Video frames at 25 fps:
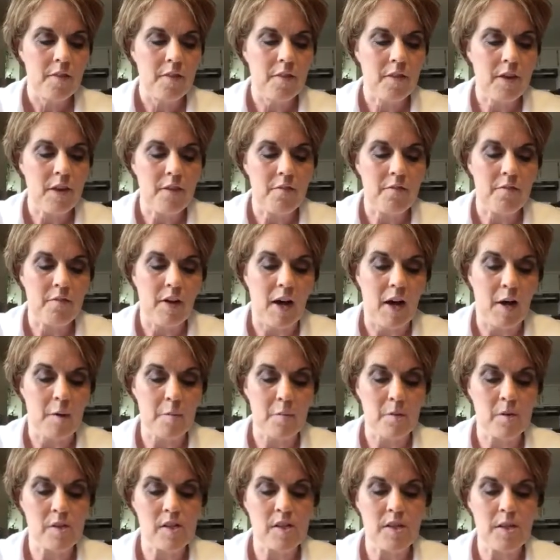the
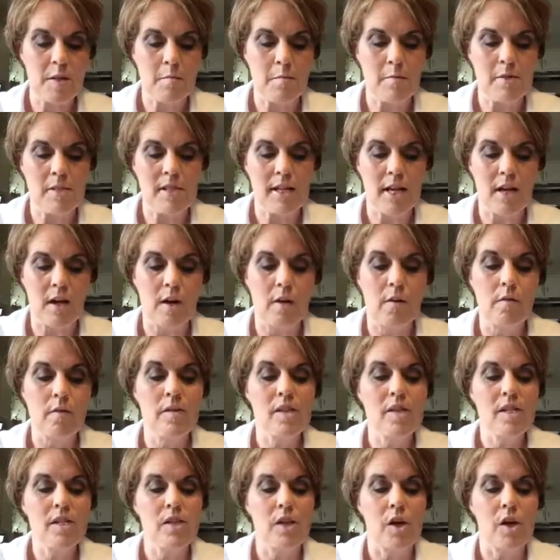fibers themselves.